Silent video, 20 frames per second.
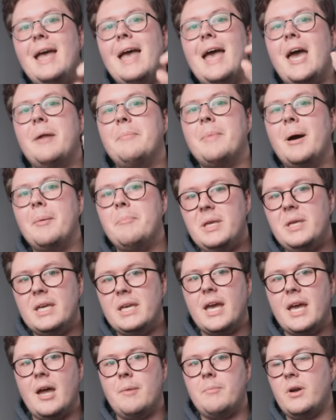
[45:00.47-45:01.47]
and my B
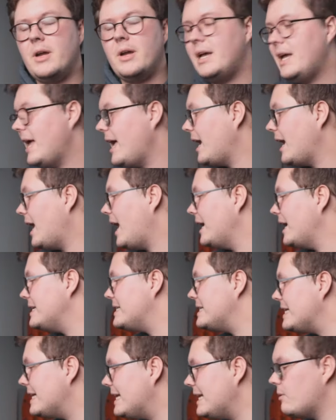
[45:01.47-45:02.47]
camera. And I
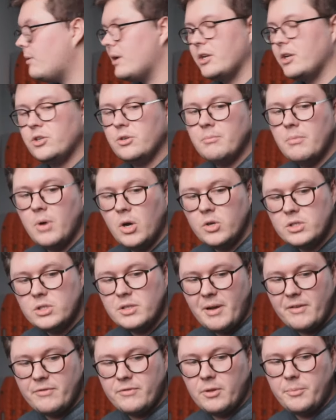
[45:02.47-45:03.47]
ideally want to do most of
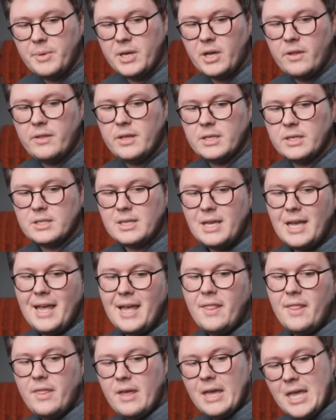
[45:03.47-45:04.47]
my filming on this.
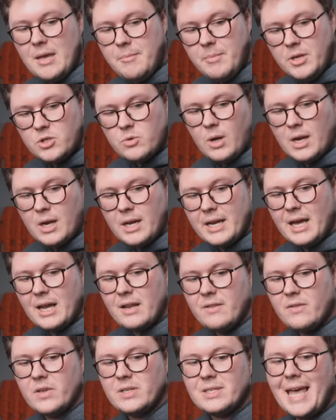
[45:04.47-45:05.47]
The image quality out
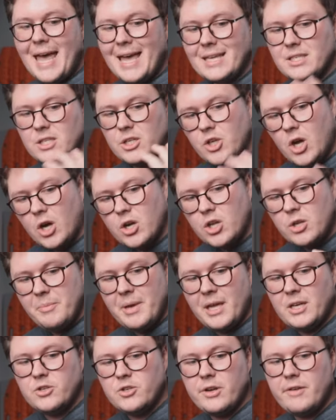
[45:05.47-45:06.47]
of this has a
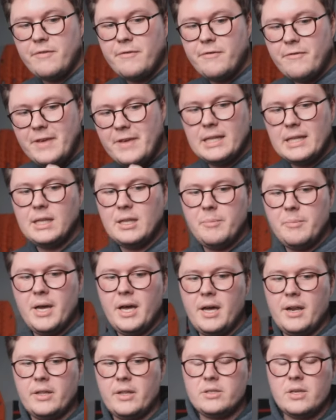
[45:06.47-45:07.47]
documentary feel
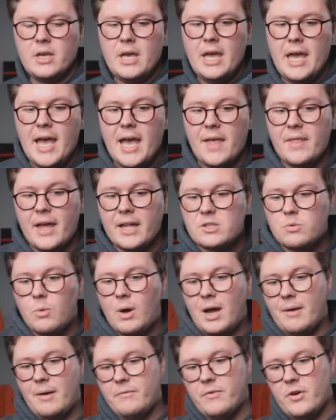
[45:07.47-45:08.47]
about it. And that's
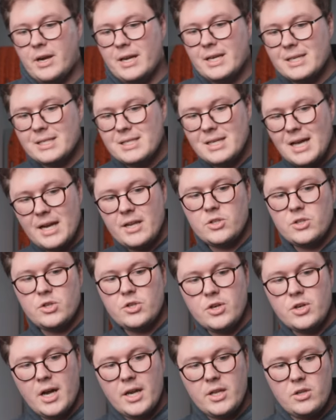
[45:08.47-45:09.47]
why I'm very excited to
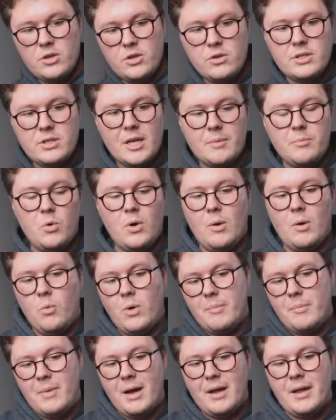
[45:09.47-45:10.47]
try and use that more. I
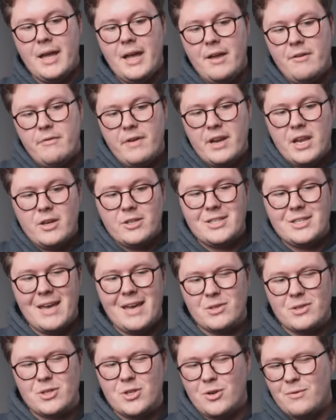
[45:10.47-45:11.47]
want my videos to
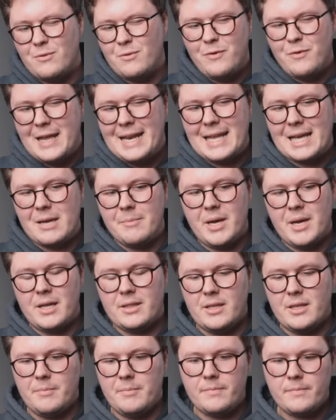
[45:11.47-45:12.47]
have a certain feeling about them.